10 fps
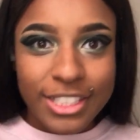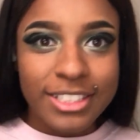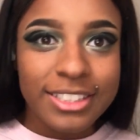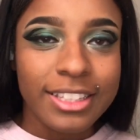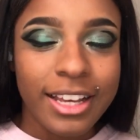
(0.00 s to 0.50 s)

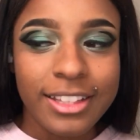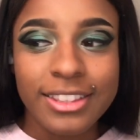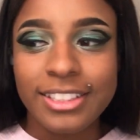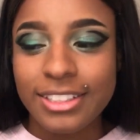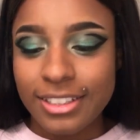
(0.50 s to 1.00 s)
It's like
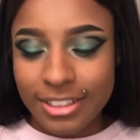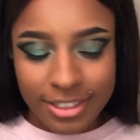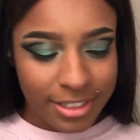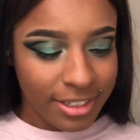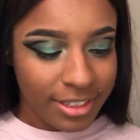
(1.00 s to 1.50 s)
the
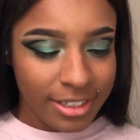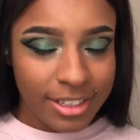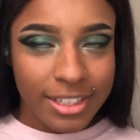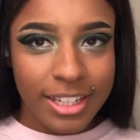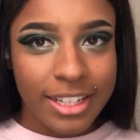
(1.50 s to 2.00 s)

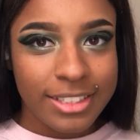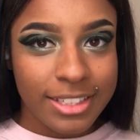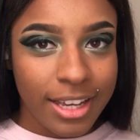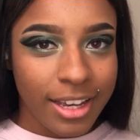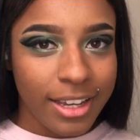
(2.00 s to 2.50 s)

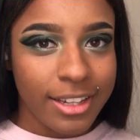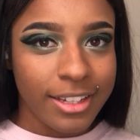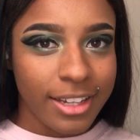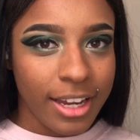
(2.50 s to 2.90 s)
hentai